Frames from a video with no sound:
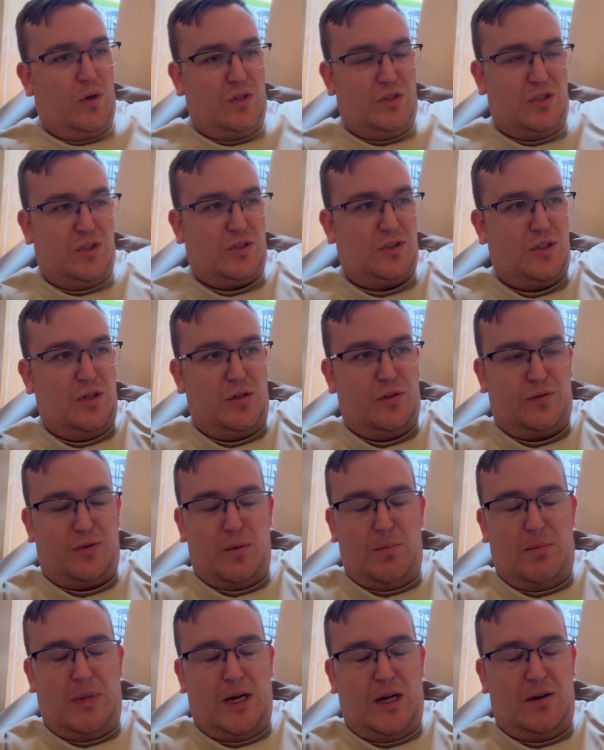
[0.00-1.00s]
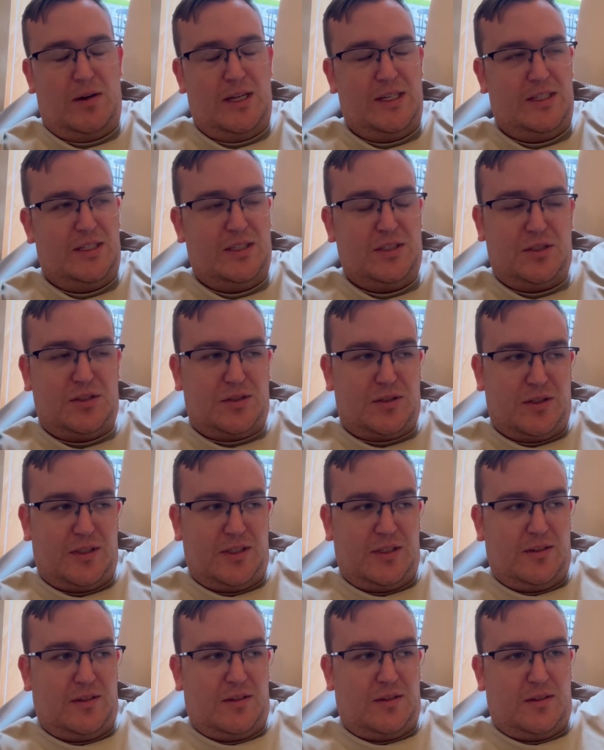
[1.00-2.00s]
just going from Bao'an
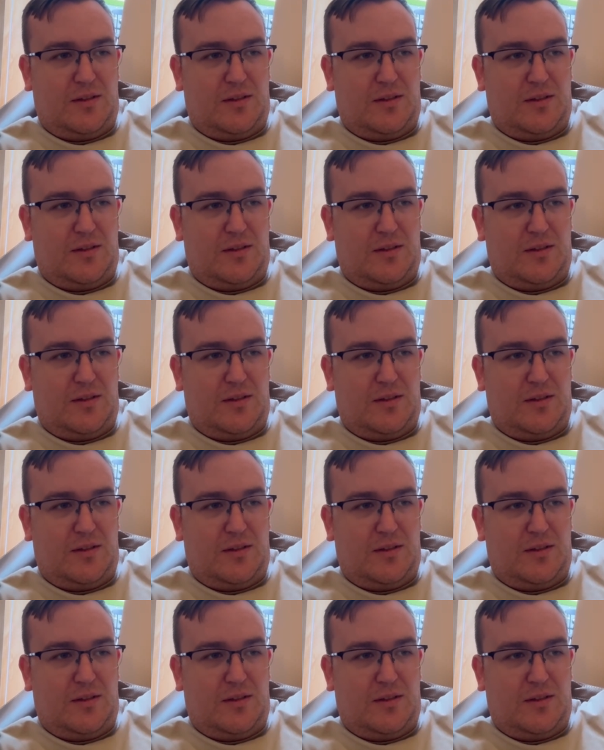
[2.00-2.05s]
district,